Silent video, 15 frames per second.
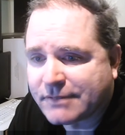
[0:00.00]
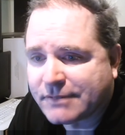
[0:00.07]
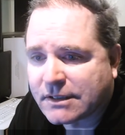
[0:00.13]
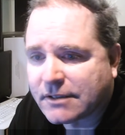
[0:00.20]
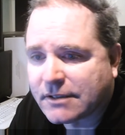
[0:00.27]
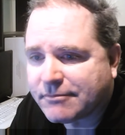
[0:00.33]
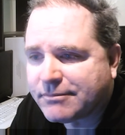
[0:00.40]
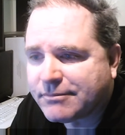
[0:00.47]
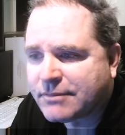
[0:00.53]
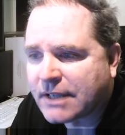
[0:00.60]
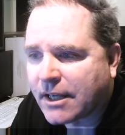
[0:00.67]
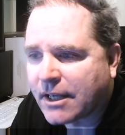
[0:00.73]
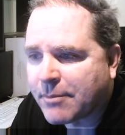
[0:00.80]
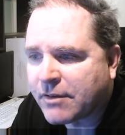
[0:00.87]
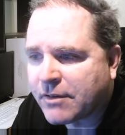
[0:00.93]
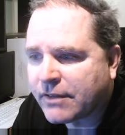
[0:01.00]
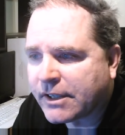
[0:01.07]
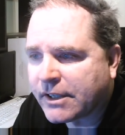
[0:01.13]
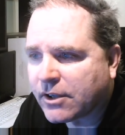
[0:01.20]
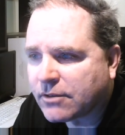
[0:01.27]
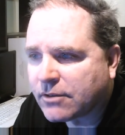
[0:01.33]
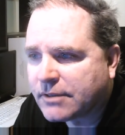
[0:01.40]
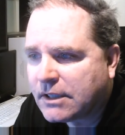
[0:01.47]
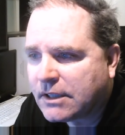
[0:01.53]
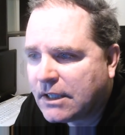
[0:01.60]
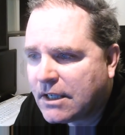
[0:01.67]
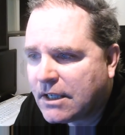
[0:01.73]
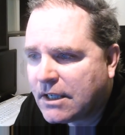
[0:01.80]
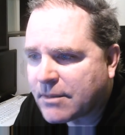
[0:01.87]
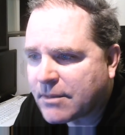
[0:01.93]
to set up the video
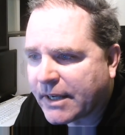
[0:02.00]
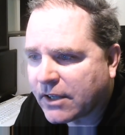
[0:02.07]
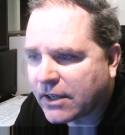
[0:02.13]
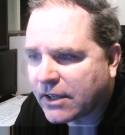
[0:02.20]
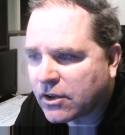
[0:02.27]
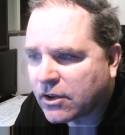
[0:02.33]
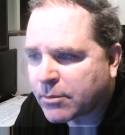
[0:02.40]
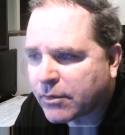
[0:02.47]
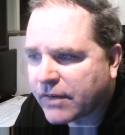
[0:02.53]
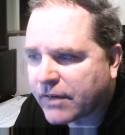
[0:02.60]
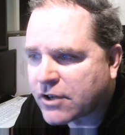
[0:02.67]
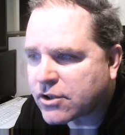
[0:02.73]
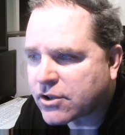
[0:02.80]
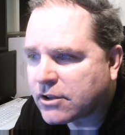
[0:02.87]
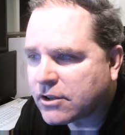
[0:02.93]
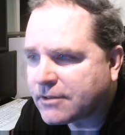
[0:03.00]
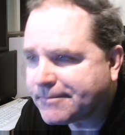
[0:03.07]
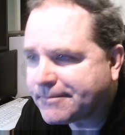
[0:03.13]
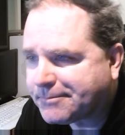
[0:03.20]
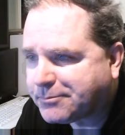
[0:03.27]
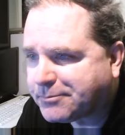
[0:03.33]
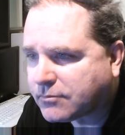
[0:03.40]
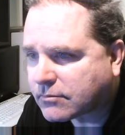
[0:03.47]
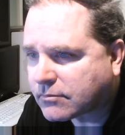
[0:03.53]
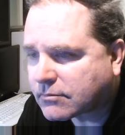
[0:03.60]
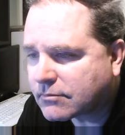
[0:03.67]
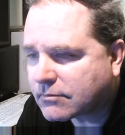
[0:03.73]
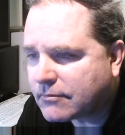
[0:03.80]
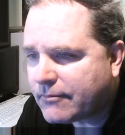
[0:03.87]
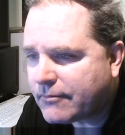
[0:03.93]
to make it look professional.
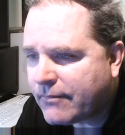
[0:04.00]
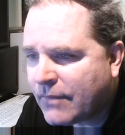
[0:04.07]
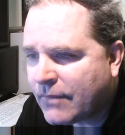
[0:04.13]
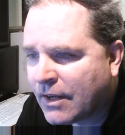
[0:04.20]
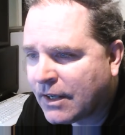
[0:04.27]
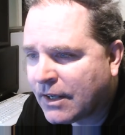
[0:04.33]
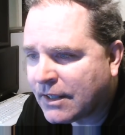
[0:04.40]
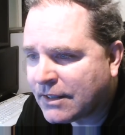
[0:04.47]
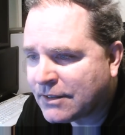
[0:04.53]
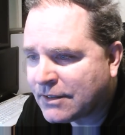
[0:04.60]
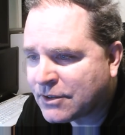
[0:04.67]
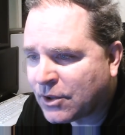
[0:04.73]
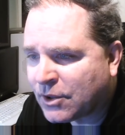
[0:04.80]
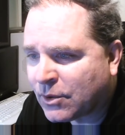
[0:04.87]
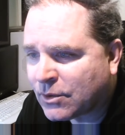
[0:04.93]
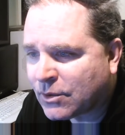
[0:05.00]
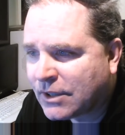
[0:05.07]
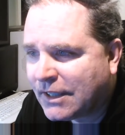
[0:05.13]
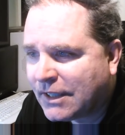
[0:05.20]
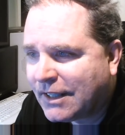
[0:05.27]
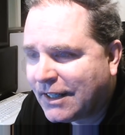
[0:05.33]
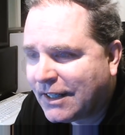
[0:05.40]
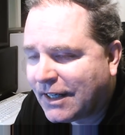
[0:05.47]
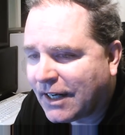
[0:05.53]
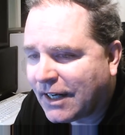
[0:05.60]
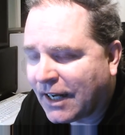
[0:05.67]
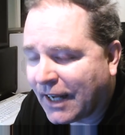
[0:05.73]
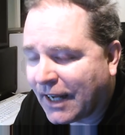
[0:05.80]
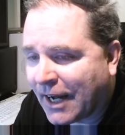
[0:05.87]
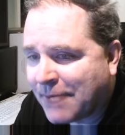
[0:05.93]
Um, so.
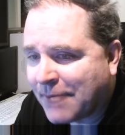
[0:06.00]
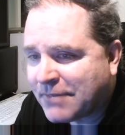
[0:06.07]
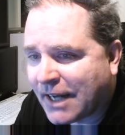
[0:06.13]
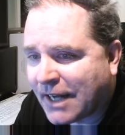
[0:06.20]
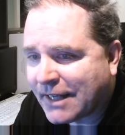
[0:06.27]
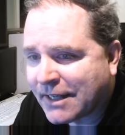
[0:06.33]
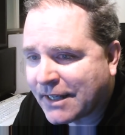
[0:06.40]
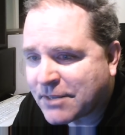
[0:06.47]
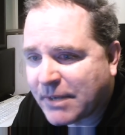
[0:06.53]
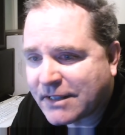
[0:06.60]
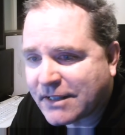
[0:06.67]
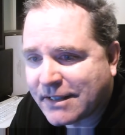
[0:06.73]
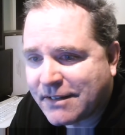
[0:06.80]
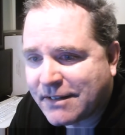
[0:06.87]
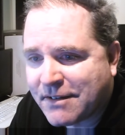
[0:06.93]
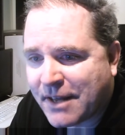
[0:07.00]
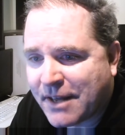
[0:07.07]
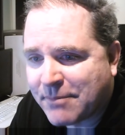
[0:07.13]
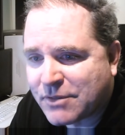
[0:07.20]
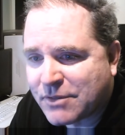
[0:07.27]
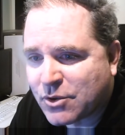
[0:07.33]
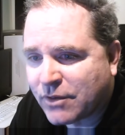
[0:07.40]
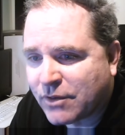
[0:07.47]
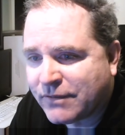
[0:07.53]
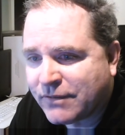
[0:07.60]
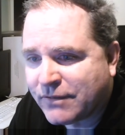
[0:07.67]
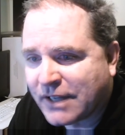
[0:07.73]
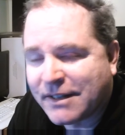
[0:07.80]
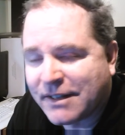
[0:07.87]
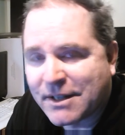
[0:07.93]
Uh, I'm not expecting them to have
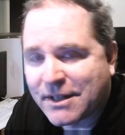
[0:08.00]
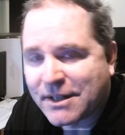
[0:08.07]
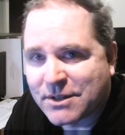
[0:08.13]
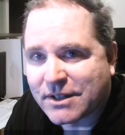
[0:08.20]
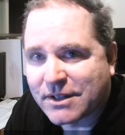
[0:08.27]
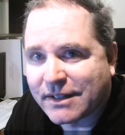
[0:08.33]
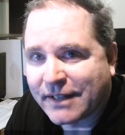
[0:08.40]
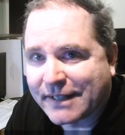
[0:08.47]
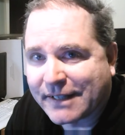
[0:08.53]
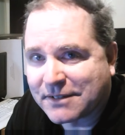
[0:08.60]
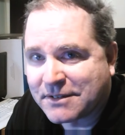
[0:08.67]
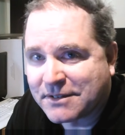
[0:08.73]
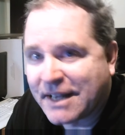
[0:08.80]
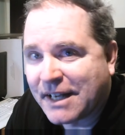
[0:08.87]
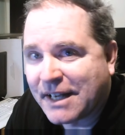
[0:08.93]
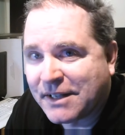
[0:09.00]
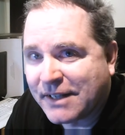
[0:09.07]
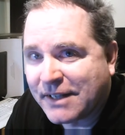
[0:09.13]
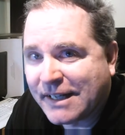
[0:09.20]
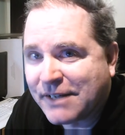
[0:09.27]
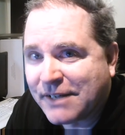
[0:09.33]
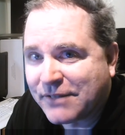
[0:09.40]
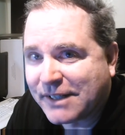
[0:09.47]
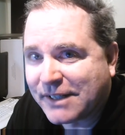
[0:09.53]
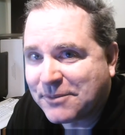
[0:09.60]
done this at like 10 in the evening